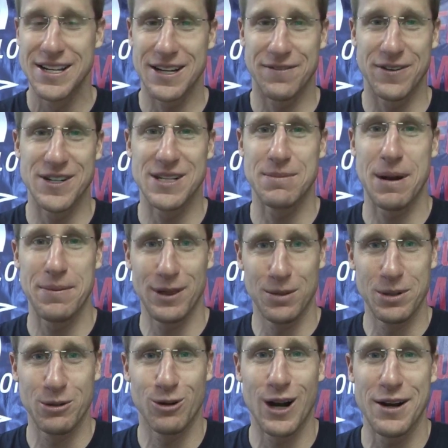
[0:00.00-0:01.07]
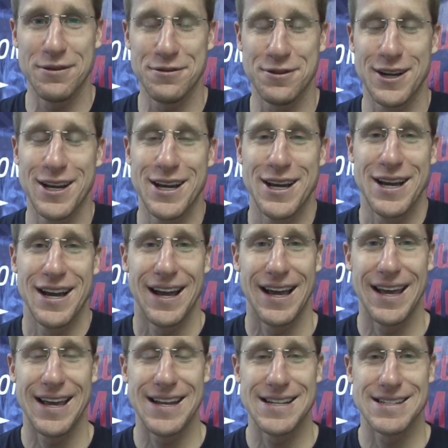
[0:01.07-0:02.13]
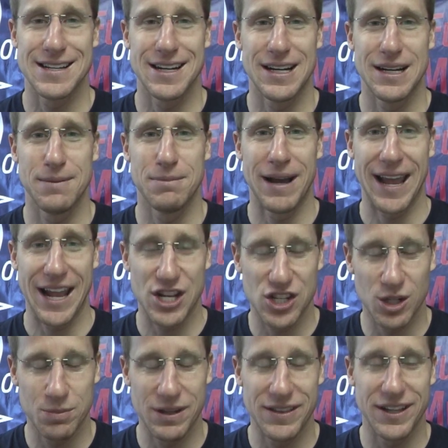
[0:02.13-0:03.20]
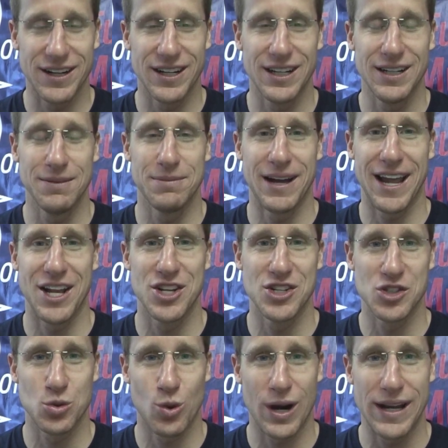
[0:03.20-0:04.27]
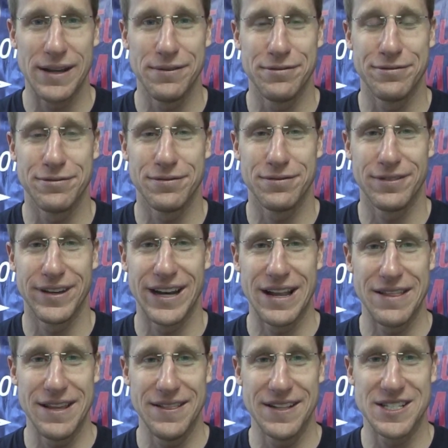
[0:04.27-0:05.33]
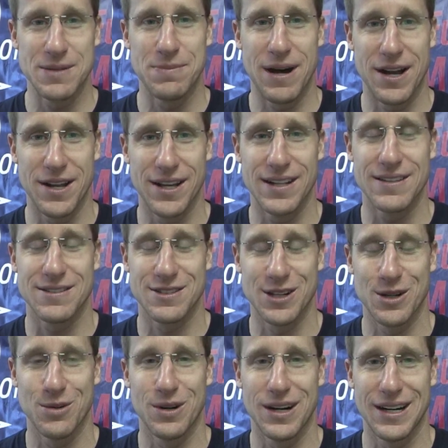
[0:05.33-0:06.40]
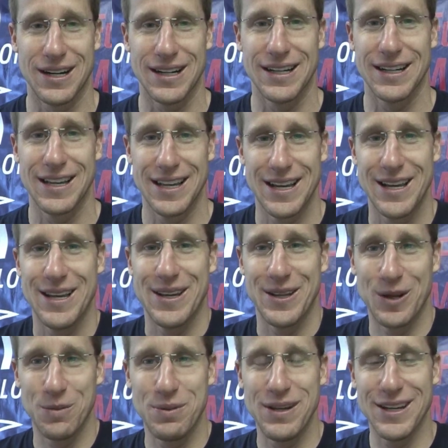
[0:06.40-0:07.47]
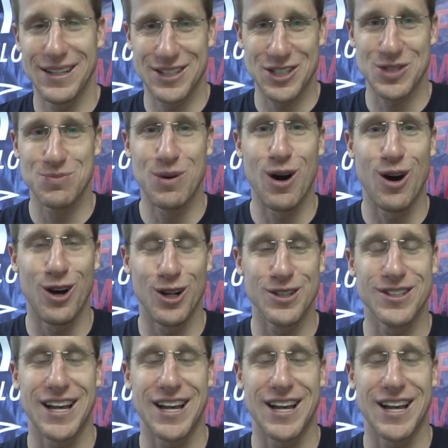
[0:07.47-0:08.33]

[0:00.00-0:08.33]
different. It might be a little bit rough. And my agent will be there, my agent's wife, and I think that's about it. So it'll be a small,